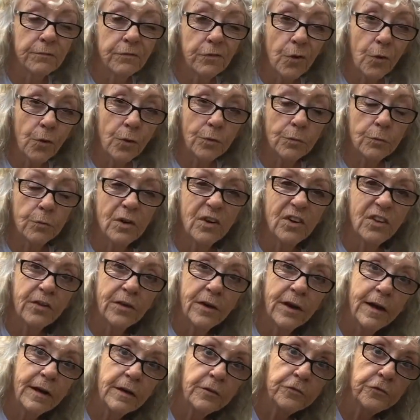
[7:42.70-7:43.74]
Florida, one of the
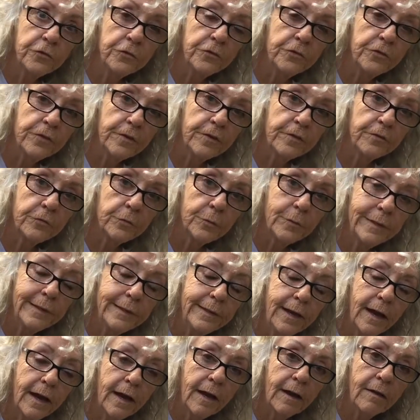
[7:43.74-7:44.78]
hazards is we
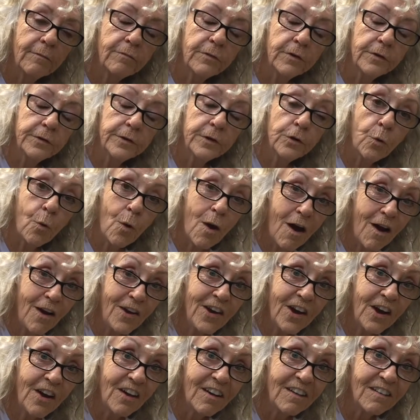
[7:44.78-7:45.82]
have an
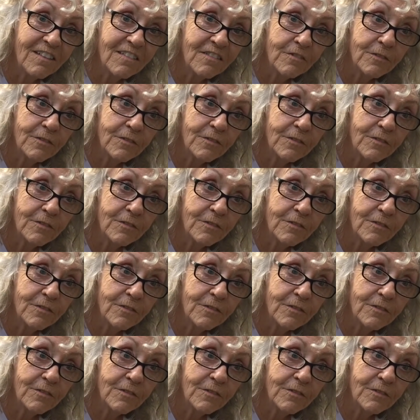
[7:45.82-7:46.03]
iguana.